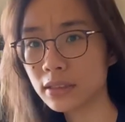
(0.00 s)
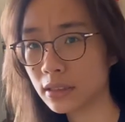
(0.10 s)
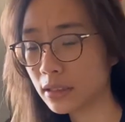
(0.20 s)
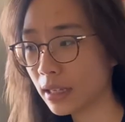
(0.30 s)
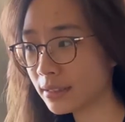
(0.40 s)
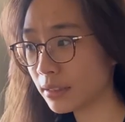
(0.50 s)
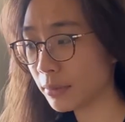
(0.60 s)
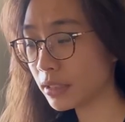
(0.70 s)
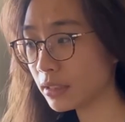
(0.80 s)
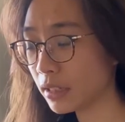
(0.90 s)
the
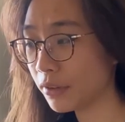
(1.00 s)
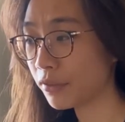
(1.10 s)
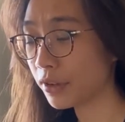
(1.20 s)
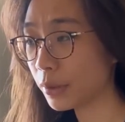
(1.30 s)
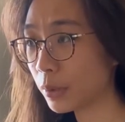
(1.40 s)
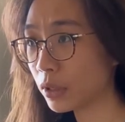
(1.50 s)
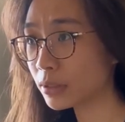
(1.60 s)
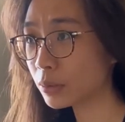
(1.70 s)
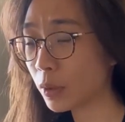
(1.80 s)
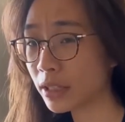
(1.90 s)
estimated delivery
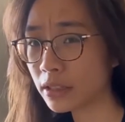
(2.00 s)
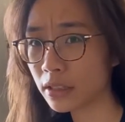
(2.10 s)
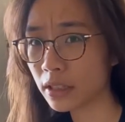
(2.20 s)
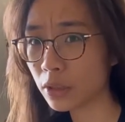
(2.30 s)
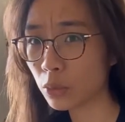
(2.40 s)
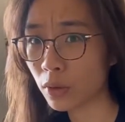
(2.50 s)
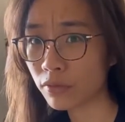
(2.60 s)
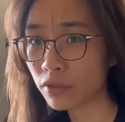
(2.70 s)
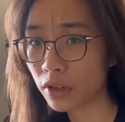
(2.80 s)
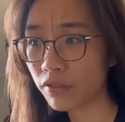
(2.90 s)
was 1.30 to
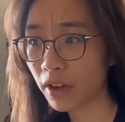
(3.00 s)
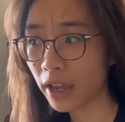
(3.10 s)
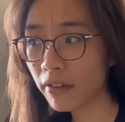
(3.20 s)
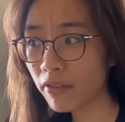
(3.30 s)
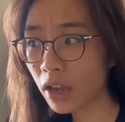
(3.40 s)
1.45